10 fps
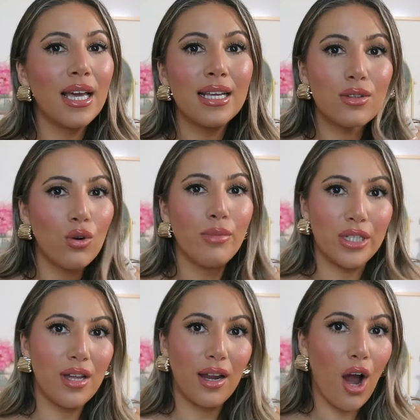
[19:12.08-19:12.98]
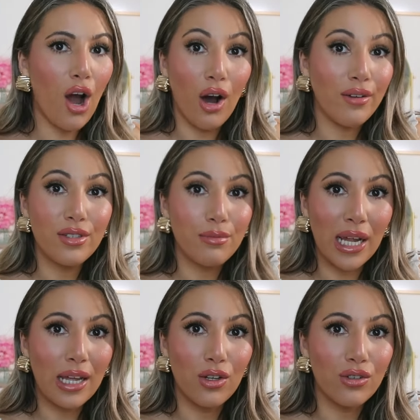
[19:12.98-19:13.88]
it's almost like halved
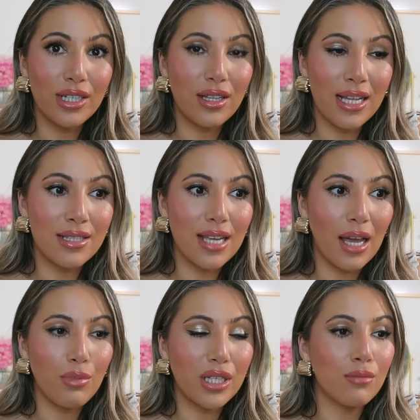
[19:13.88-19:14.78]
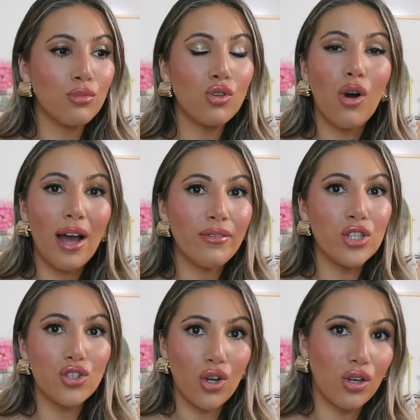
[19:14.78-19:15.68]
my caloric intake, because I'm not
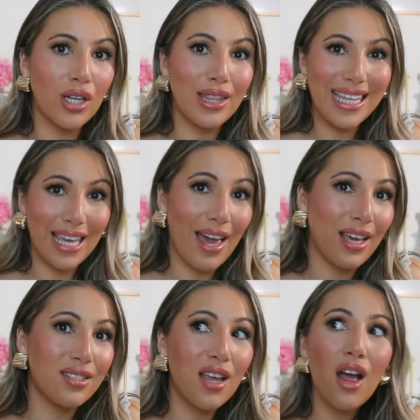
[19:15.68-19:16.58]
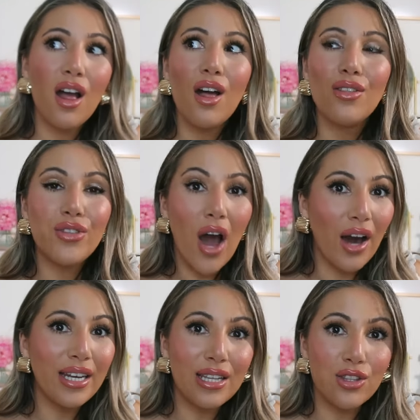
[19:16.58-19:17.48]
having the chocolate, the cakes, the
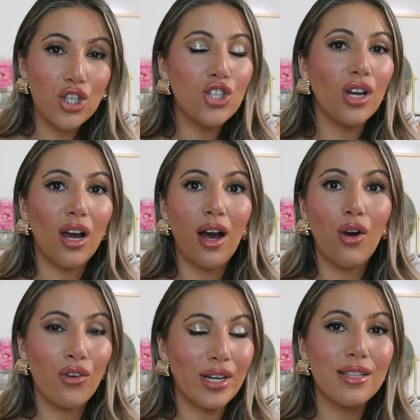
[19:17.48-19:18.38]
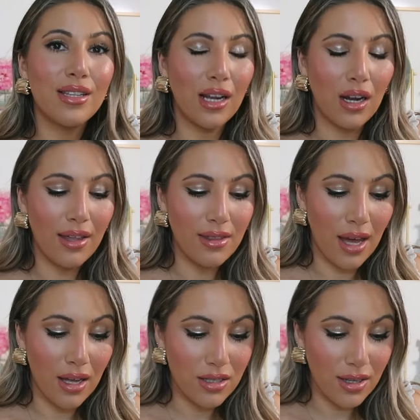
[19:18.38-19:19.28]
honey, the sugar or anything like
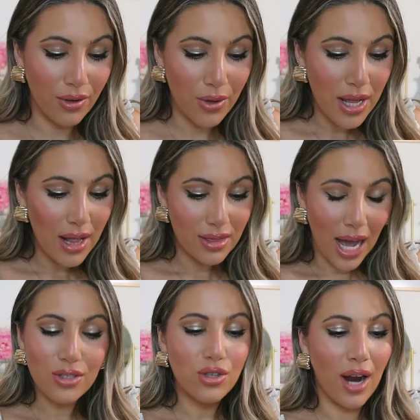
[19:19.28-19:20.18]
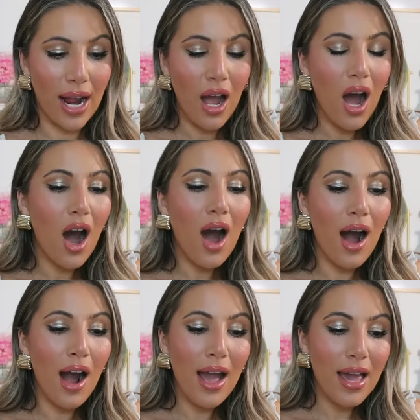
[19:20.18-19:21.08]
that. So that's great.
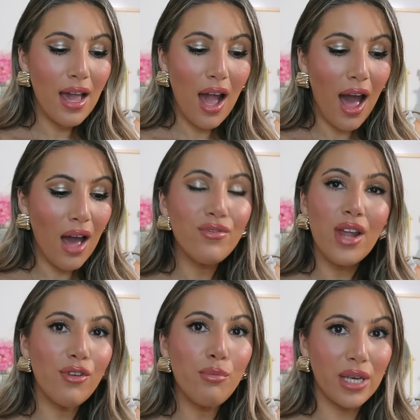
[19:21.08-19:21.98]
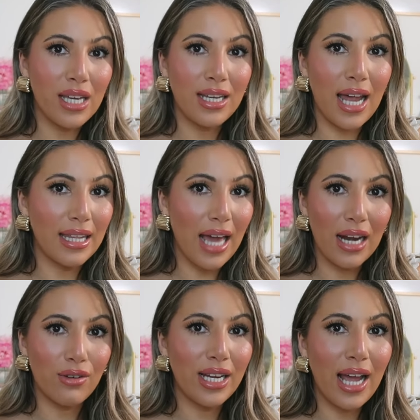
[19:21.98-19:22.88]
I have never been a
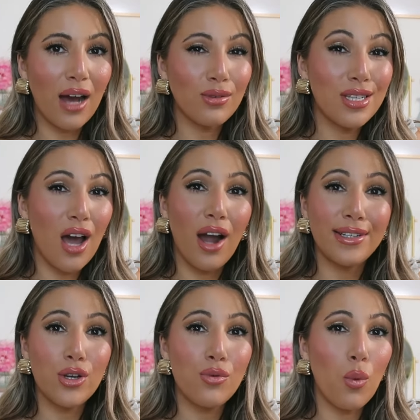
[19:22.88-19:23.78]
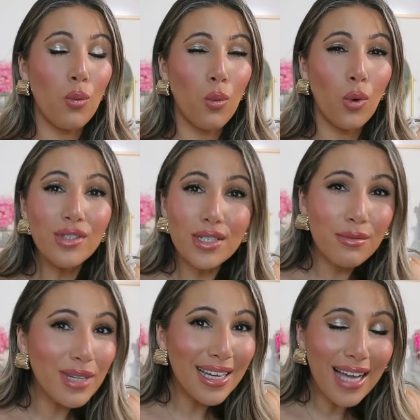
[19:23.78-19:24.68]
calorie counter. I don't want
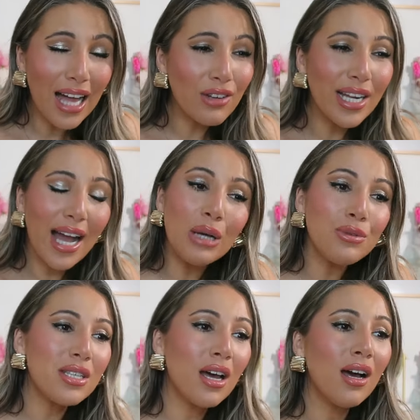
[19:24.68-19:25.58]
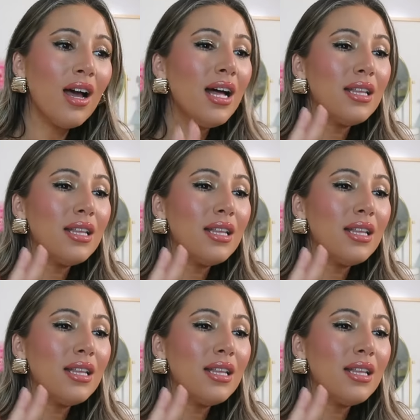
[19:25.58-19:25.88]
to be a calorie counter.